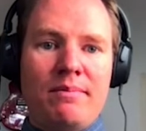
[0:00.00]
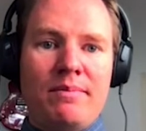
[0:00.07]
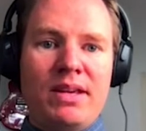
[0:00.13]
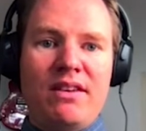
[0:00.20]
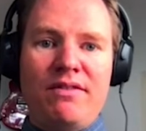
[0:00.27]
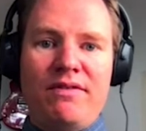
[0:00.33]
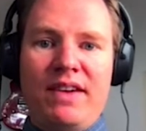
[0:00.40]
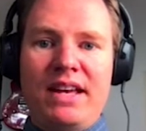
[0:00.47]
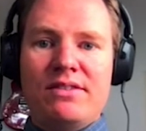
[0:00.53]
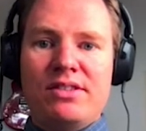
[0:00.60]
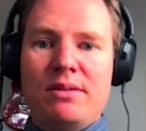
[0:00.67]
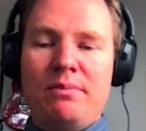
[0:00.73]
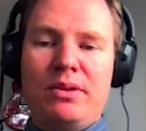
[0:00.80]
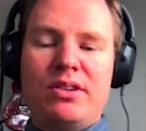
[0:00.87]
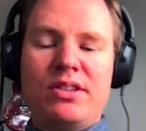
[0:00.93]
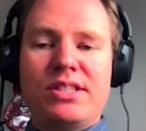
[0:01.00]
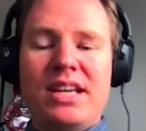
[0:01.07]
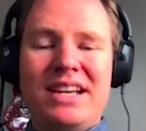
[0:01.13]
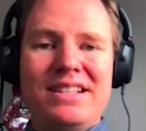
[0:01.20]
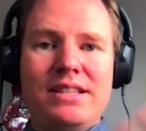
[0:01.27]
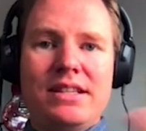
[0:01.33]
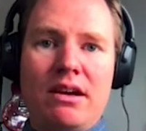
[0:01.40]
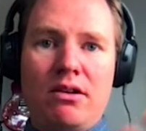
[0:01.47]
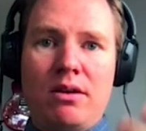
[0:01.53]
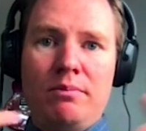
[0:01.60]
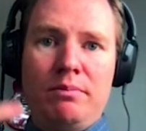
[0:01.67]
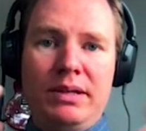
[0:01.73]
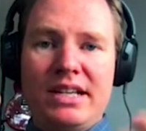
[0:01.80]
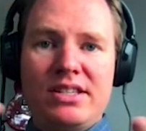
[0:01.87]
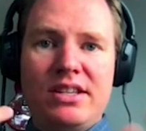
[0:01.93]
a fan of simpler designs and how
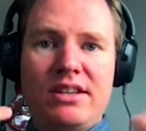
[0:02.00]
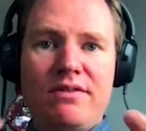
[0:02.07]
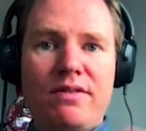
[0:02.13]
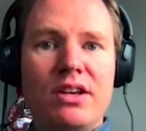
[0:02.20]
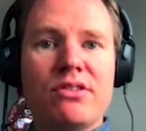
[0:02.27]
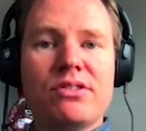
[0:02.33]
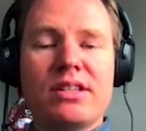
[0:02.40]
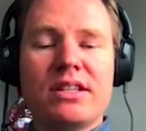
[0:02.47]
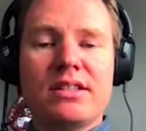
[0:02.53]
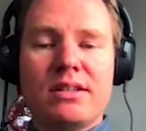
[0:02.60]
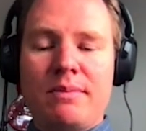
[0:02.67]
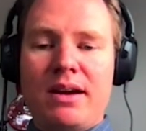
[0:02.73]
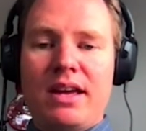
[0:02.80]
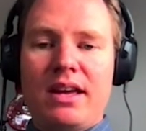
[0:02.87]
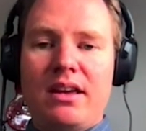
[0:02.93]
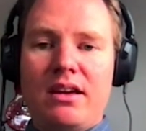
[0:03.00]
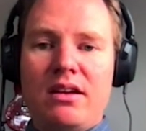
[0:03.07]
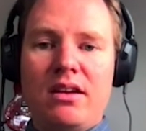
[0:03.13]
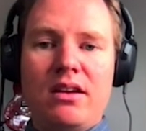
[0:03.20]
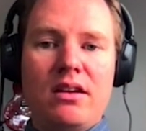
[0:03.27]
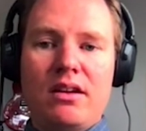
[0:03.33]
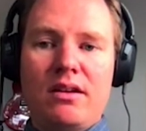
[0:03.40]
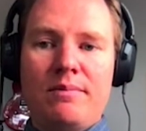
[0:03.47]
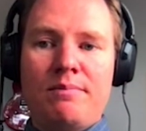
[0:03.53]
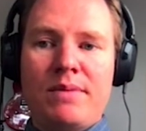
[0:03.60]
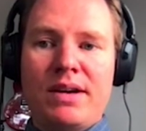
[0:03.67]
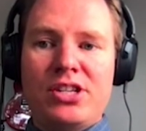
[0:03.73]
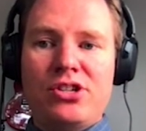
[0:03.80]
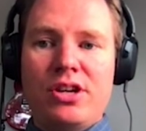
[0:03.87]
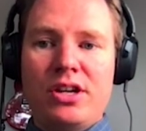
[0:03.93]
complexity figures into my
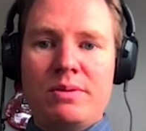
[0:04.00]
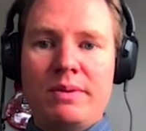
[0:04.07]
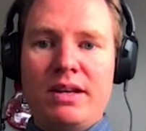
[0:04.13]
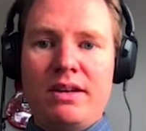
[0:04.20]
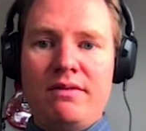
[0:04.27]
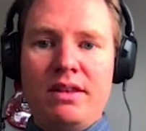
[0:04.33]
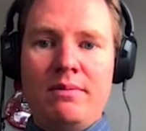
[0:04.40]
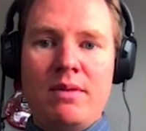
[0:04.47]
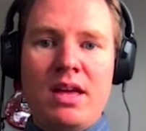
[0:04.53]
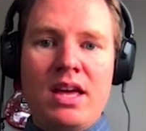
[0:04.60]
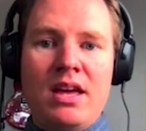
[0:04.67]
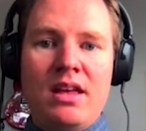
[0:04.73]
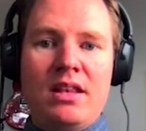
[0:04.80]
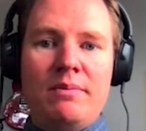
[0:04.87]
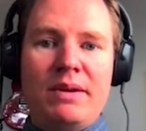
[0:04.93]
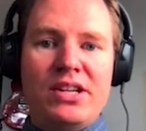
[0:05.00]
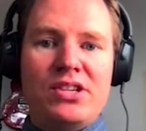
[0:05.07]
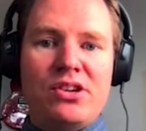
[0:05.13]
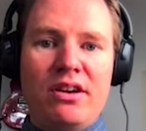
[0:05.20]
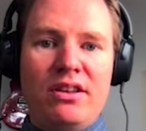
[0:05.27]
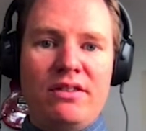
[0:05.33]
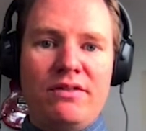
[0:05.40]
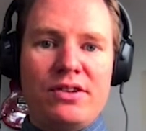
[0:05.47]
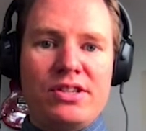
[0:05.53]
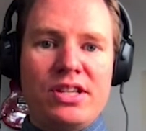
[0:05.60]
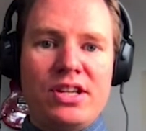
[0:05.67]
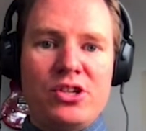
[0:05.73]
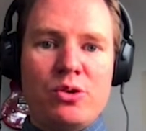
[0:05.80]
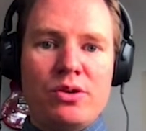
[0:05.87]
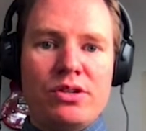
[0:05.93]
judgment of them. Then by charting the first 10
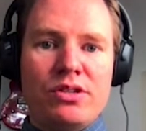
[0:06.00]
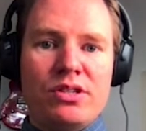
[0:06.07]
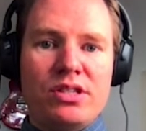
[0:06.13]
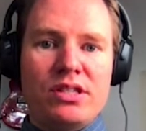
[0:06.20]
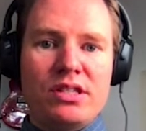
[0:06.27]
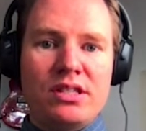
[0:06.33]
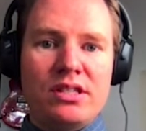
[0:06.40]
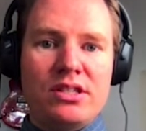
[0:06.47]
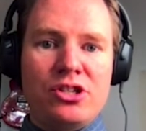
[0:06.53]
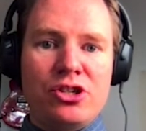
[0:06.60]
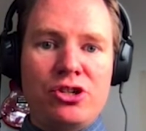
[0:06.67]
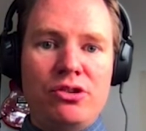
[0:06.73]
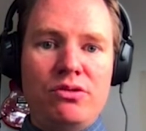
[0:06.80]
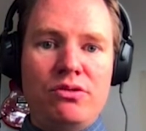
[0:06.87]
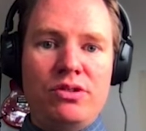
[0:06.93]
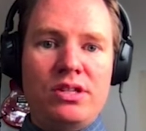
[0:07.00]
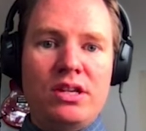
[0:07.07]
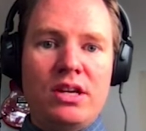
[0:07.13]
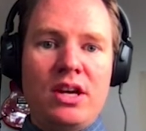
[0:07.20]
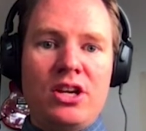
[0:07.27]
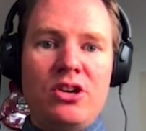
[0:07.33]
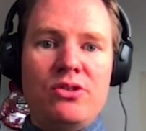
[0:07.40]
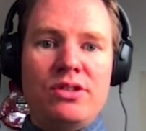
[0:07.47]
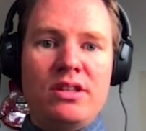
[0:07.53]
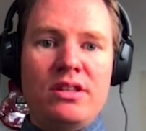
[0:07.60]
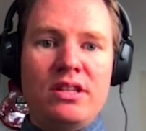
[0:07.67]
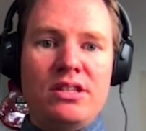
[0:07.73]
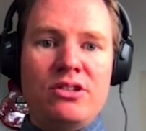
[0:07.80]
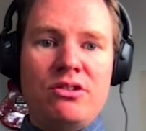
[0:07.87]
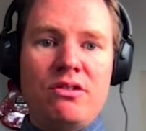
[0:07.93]
Jordan shoes, using
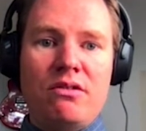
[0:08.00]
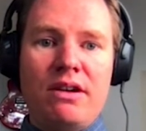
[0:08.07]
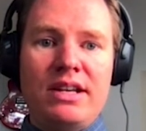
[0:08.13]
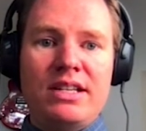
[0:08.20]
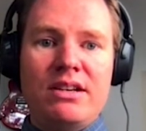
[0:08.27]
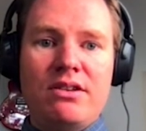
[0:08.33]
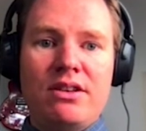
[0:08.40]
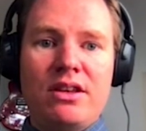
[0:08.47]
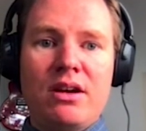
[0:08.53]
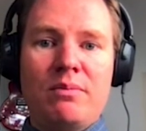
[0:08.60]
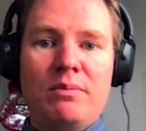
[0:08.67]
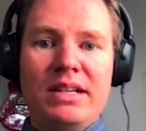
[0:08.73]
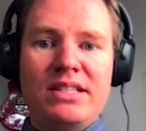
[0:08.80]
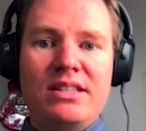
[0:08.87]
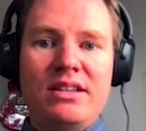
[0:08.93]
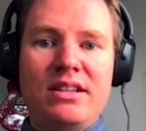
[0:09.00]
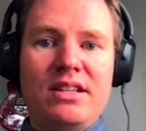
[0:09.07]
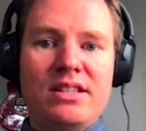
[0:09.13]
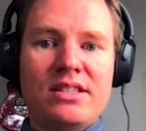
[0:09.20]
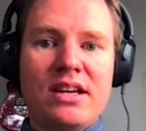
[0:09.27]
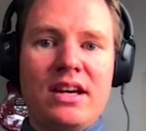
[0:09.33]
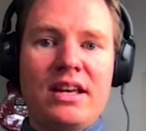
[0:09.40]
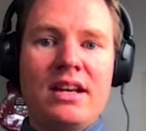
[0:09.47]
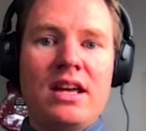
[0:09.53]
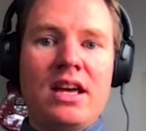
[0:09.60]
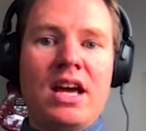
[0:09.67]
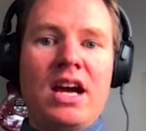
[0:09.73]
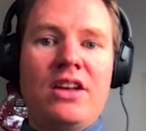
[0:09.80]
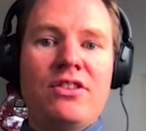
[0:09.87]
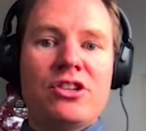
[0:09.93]
these two criteria, the complexity of design
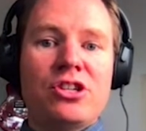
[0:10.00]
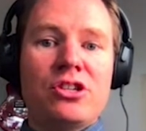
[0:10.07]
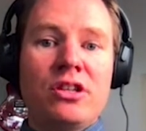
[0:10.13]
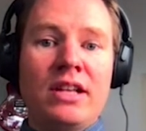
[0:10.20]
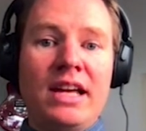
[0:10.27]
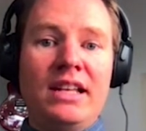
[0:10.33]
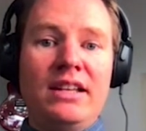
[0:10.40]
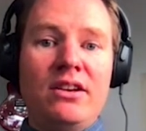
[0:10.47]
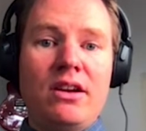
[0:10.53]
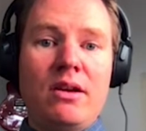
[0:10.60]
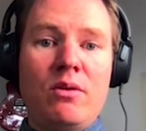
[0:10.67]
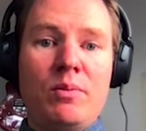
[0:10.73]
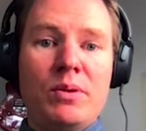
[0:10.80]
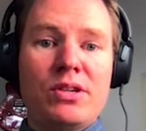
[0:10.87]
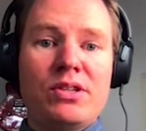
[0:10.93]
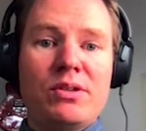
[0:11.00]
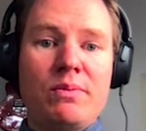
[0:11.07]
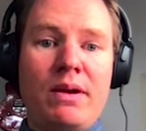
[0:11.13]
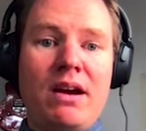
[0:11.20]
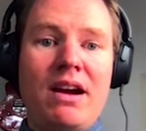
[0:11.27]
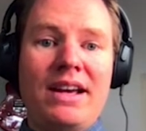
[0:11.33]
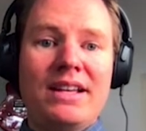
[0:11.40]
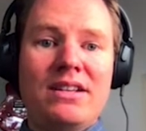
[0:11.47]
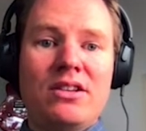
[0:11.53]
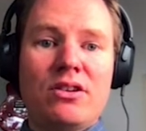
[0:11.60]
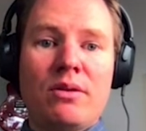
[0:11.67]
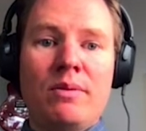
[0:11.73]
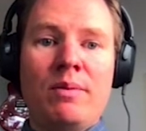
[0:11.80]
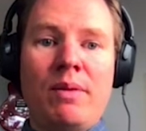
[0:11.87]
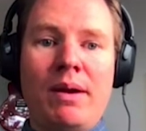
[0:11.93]
and the likelihood I will purchase a pair, I can
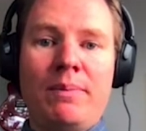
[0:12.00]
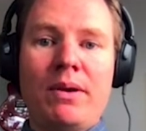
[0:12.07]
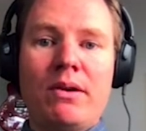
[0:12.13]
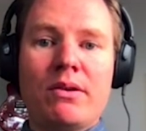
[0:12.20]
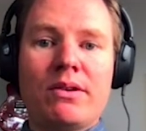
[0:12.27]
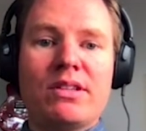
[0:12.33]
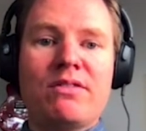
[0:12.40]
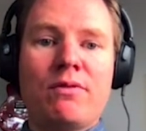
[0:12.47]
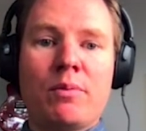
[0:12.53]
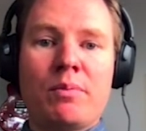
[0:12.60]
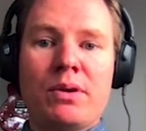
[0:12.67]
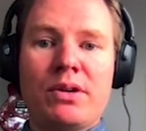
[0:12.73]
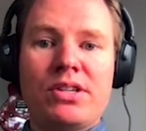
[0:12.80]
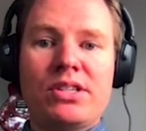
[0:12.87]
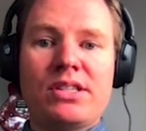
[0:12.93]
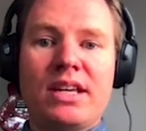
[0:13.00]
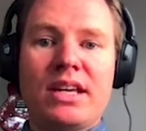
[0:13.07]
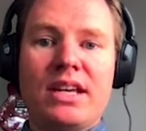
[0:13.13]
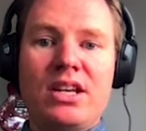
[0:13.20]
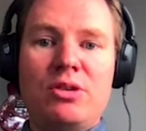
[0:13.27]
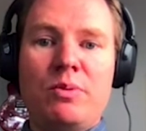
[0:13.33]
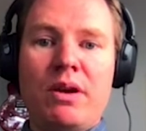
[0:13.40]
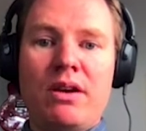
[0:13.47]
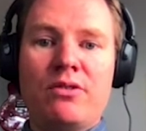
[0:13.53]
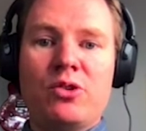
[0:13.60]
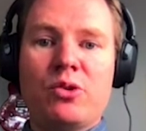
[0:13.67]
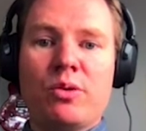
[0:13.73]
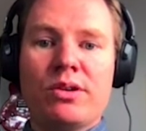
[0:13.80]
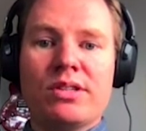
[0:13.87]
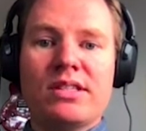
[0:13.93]
determine my priorities for purchasing each pair of
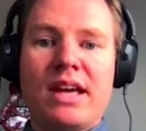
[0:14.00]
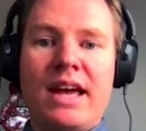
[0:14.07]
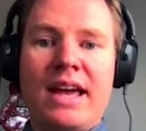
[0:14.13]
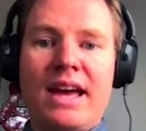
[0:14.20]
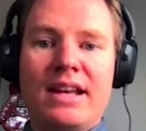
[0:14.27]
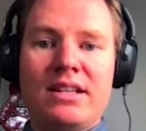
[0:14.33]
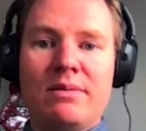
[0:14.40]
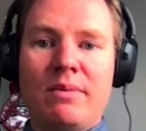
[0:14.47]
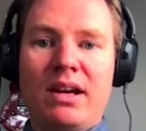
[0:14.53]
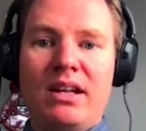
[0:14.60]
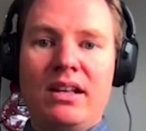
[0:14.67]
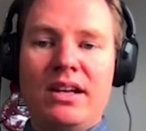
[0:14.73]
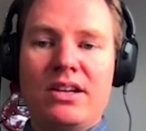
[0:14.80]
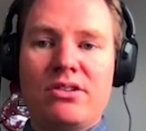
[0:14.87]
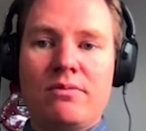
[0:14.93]
Jordans I add to my collection.